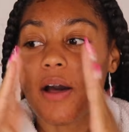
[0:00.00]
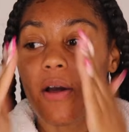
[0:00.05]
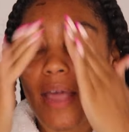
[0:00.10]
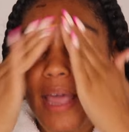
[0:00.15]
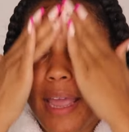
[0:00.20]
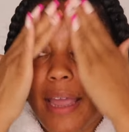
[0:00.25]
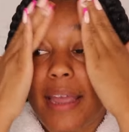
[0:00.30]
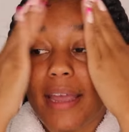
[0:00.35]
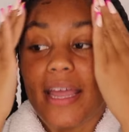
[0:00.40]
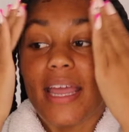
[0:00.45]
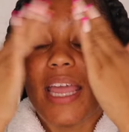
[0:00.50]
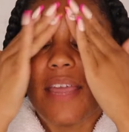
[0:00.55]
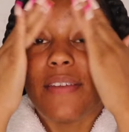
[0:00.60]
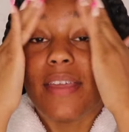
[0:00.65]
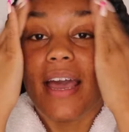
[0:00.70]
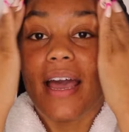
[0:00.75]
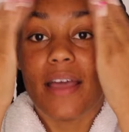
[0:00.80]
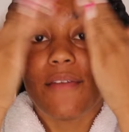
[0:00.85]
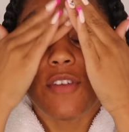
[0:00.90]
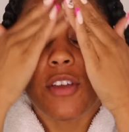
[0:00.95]
okay,
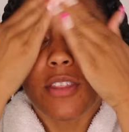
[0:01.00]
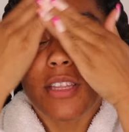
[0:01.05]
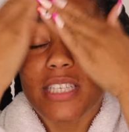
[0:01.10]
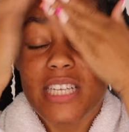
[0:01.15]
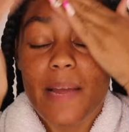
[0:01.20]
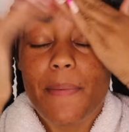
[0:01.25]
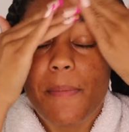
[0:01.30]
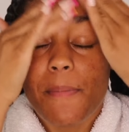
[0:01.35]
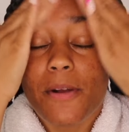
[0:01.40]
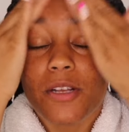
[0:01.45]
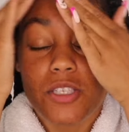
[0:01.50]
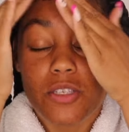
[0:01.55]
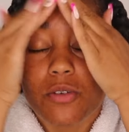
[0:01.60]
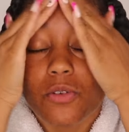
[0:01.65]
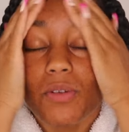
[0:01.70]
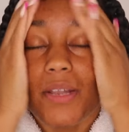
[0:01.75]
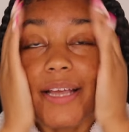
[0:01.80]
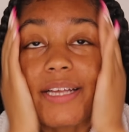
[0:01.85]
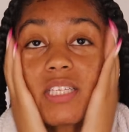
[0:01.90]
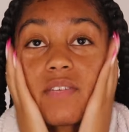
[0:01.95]
yeah, if you're the type of person
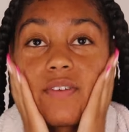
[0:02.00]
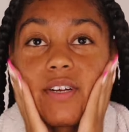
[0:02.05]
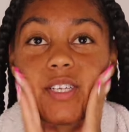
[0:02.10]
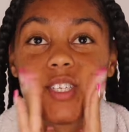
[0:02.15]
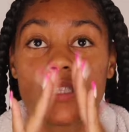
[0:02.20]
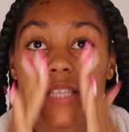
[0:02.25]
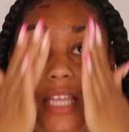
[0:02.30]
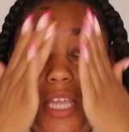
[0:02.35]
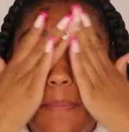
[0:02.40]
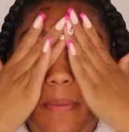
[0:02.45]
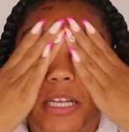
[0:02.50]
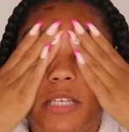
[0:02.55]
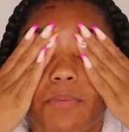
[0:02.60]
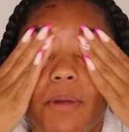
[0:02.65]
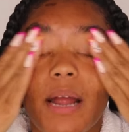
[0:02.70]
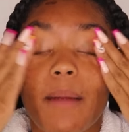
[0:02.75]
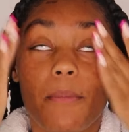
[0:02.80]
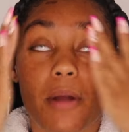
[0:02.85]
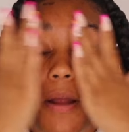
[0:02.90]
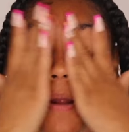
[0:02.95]
who likes a very sticky based
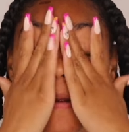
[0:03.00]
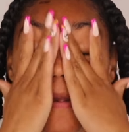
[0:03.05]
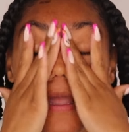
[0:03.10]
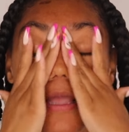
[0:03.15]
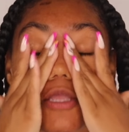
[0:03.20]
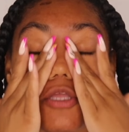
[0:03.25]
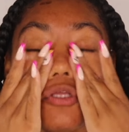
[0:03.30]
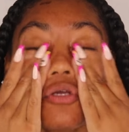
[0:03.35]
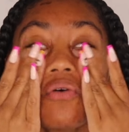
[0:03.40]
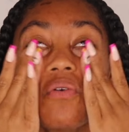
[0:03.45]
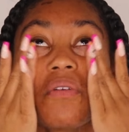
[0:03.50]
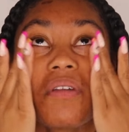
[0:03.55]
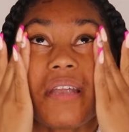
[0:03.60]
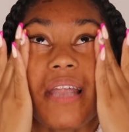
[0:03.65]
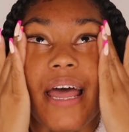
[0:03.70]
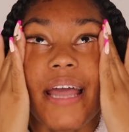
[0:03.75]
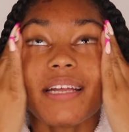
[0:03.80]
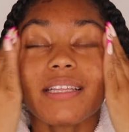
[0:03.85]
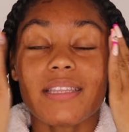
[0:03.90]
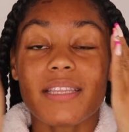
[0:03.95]
primer, you'll
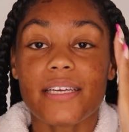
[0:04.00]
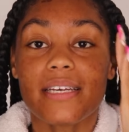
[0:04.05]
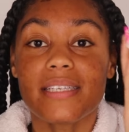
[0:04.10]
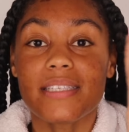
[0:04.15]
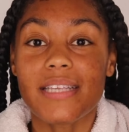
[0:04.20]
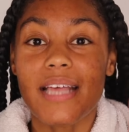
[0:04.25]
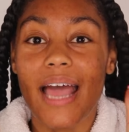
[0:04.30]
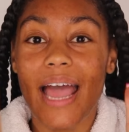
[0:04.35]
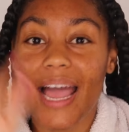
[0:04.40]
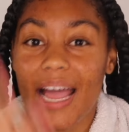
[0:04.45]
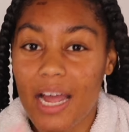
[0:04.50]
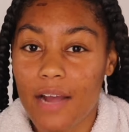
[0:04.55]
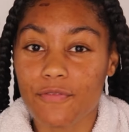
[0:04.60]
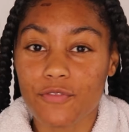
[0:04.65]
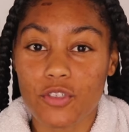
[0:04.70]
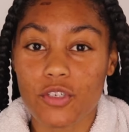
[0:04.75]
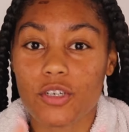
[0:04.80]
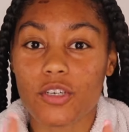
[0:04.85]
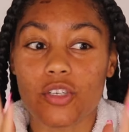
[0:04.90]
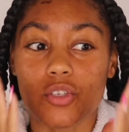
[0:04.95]
like this
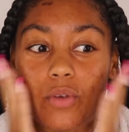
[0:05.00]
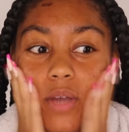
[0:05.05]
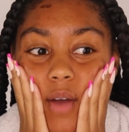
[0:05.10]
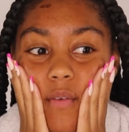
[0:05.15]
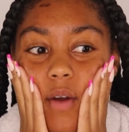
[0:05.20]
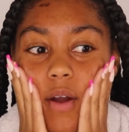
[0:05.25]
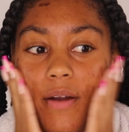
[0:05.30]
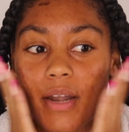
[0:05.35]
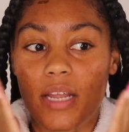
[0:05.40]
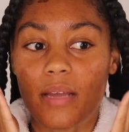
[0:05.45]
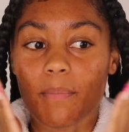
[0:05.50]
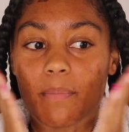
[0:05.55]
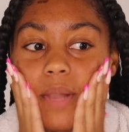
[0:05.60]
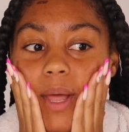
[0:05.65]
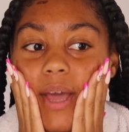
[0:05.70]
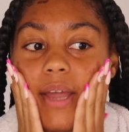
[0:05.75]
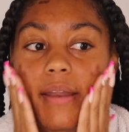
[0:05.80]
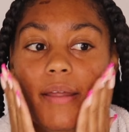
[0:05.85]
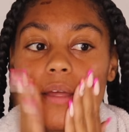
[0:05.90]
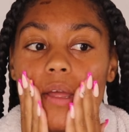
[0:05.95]
after you have already
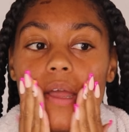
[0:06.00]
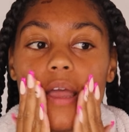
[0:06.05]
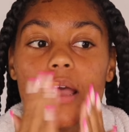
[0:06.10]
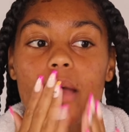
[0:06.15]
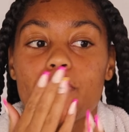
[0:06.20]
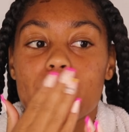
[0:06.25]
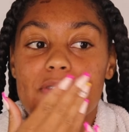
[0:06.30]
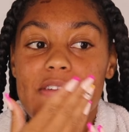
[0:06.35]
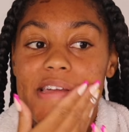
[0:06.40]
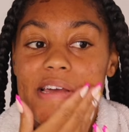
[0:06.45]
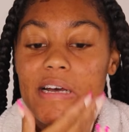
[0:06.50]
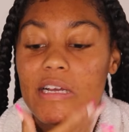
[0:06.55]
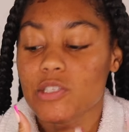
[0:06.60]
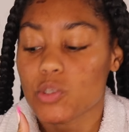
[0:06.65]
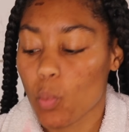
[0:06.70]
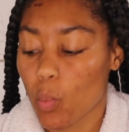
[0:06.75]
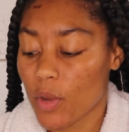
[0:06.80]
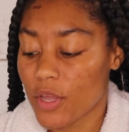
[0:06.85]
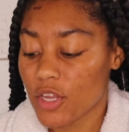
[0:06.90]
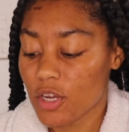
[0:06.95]
applied it, because
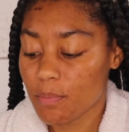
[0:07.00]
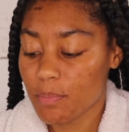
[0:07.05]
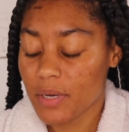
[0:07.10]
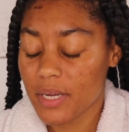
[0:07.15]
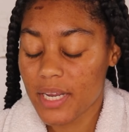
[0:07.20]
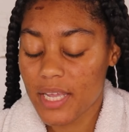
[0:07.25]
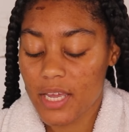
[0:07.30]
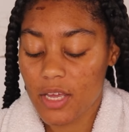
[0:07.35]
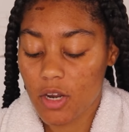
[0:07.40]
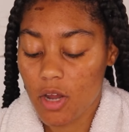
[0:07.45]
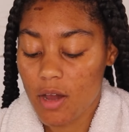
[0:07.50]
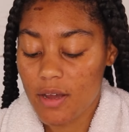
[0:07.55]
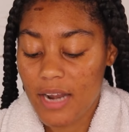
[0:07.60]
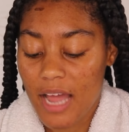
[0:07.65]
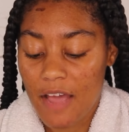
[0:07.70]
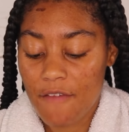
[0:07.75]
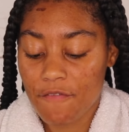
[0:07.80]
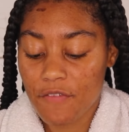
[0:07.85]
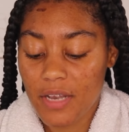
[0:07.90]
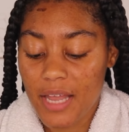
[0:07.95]
when you're putting it on,
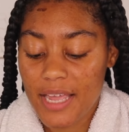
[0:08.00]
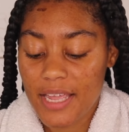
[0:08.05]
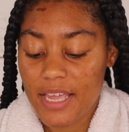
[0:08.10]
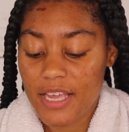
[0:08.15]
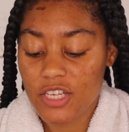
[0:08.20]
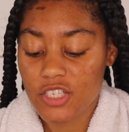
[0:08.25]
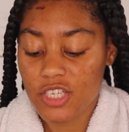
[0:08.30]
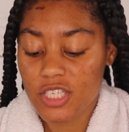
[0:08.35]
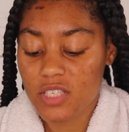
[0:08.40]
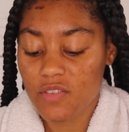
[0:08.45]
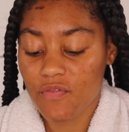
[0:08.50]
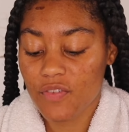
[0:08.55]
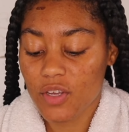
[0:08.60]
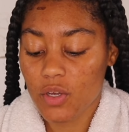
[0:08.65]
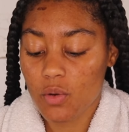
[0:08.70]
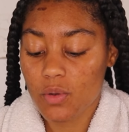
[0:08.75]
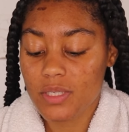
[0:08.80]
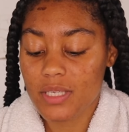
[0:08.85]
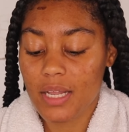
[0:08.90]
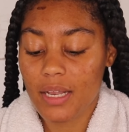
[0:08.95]
I feel like it just
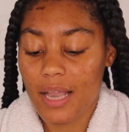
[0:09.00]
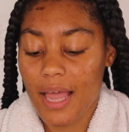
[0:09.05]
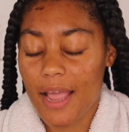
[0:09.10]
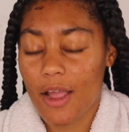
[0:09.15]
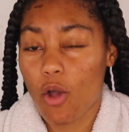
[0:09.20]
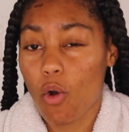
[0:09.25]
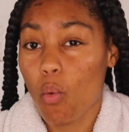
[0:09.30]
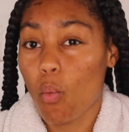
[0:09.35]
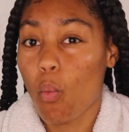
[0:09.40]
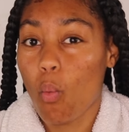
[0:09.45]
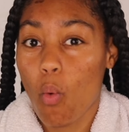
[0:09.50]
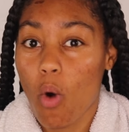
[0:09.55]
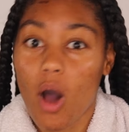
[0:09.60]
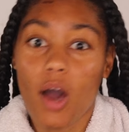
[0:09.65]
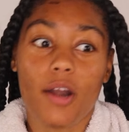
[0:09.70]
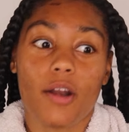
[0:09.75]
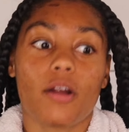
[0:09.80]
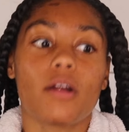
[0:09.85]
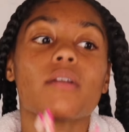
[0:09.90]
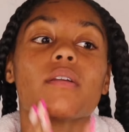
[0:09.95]
feels like
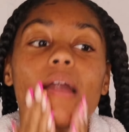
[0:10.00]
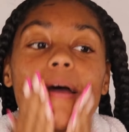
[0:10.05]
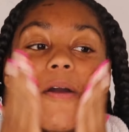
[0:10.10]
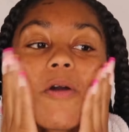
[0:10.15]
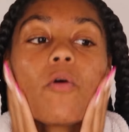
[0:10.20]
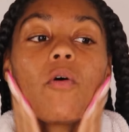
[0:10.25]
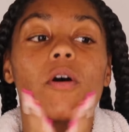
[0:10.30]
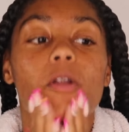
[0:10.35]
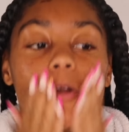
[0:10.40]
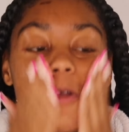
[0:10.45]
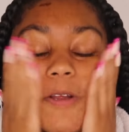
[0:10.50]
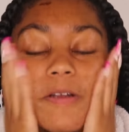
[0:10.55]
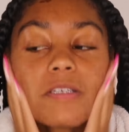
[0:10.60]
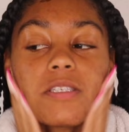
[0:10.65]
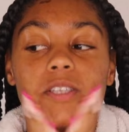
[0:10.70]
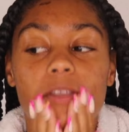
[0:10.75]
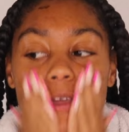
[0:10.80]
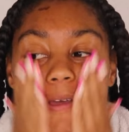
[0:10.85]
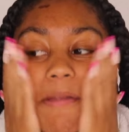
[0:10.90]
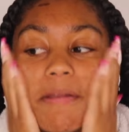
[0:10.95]
water, like going on your
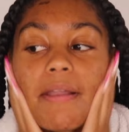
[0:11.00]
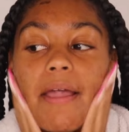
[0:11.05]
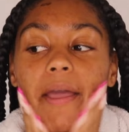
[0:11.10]
skin.